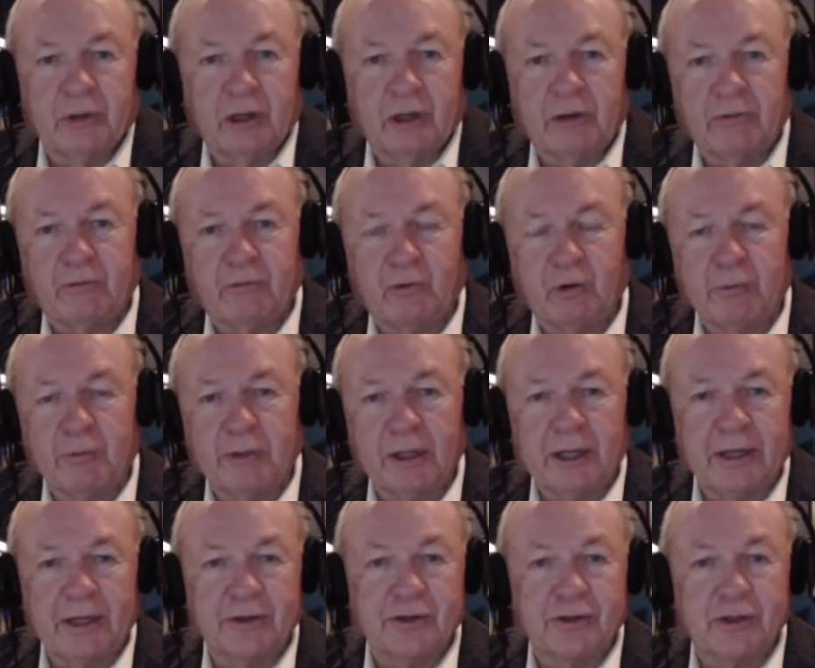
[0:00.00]
uh,
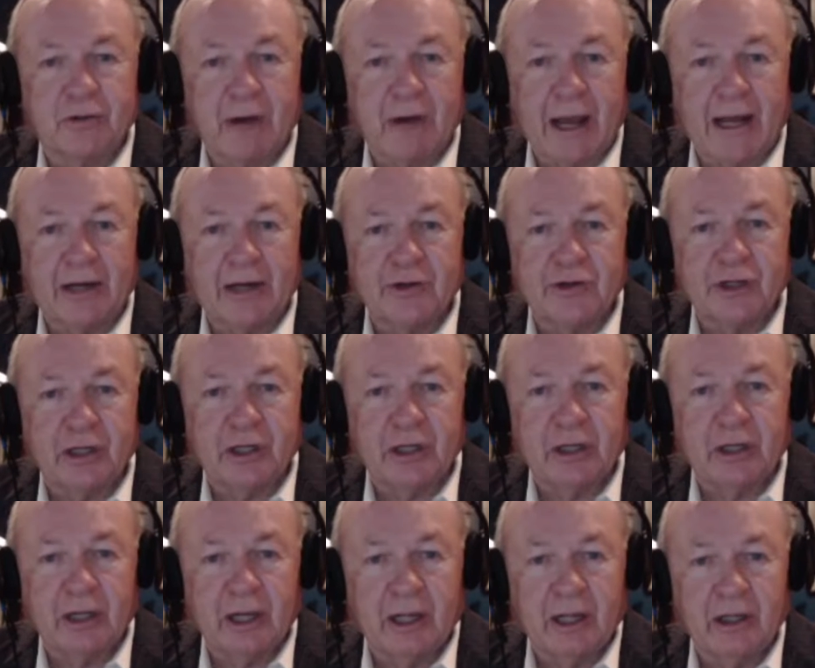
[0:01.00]
formulate a
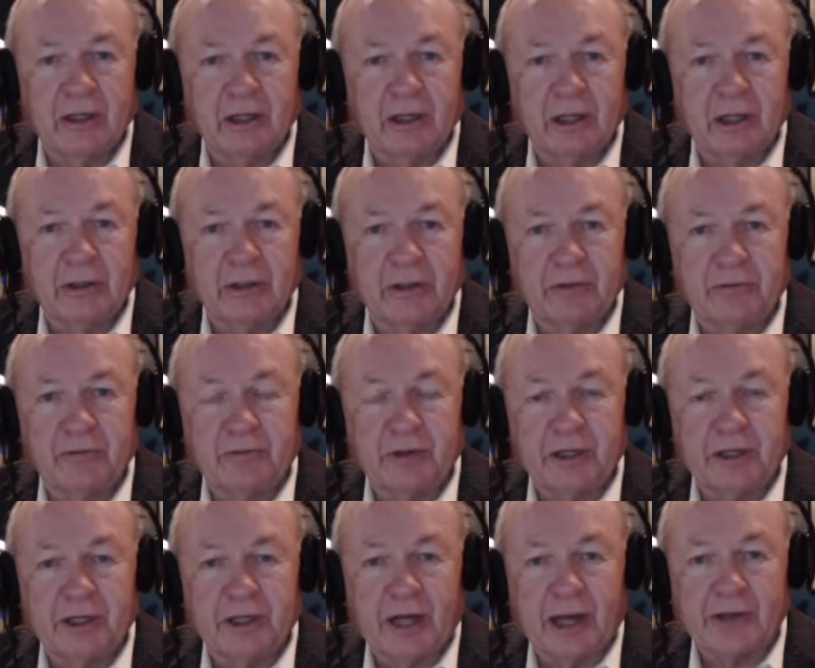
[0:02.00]
strategy and uh,
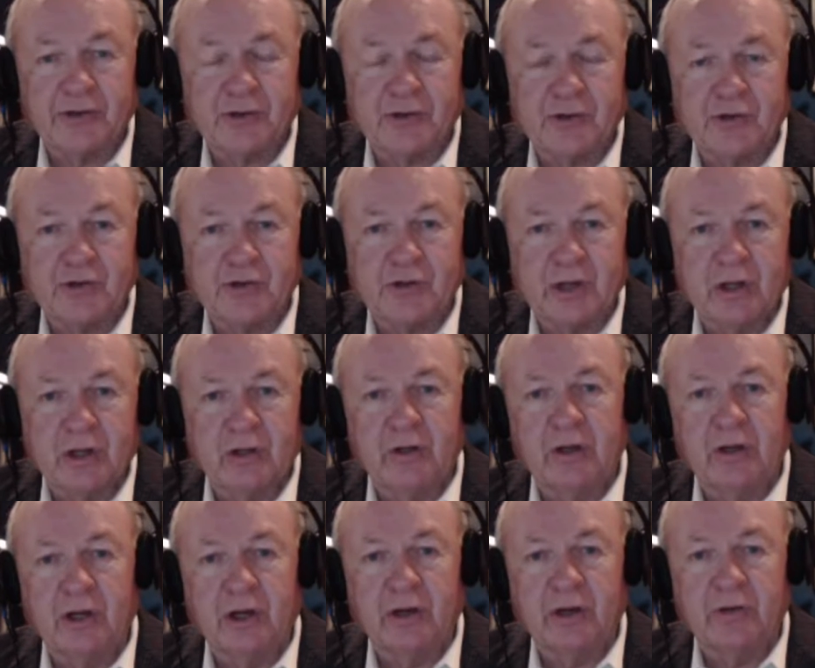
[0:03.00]
defeat ISIS
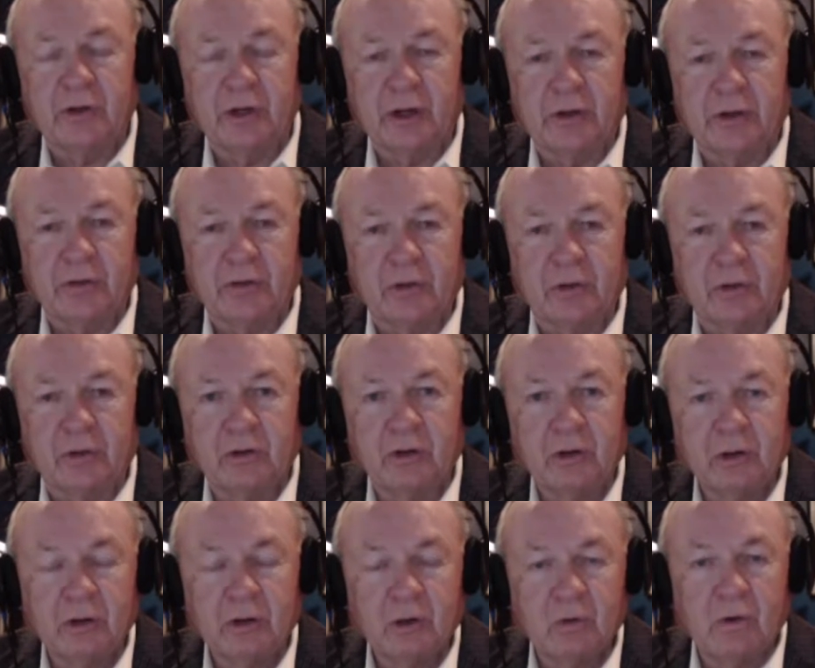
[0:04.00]
and uh, the other
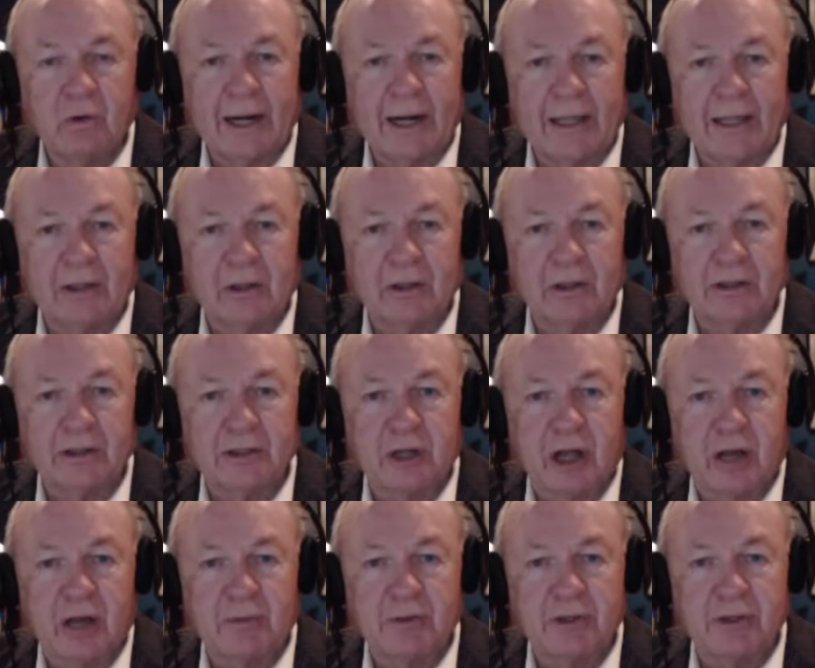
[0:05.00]
radical
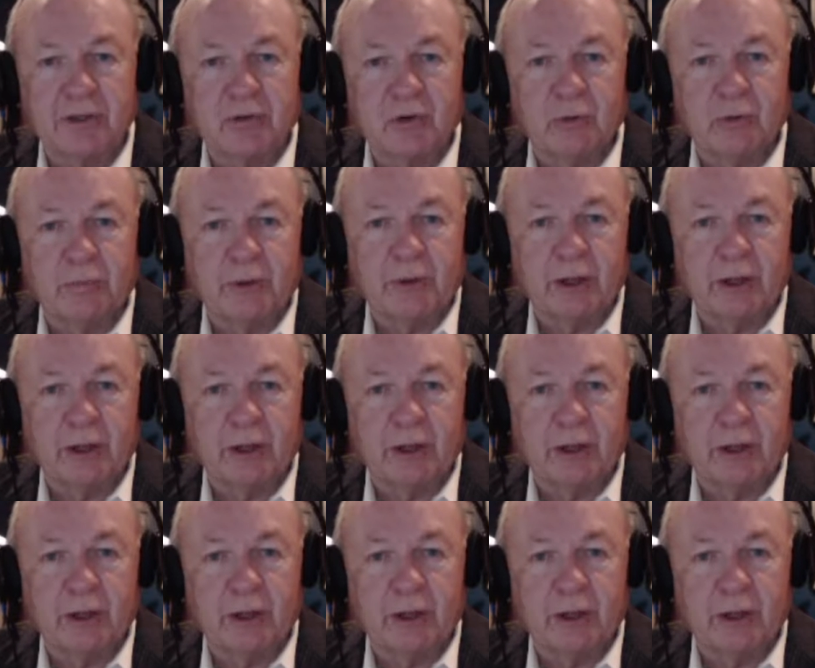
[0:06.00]
Islamist group.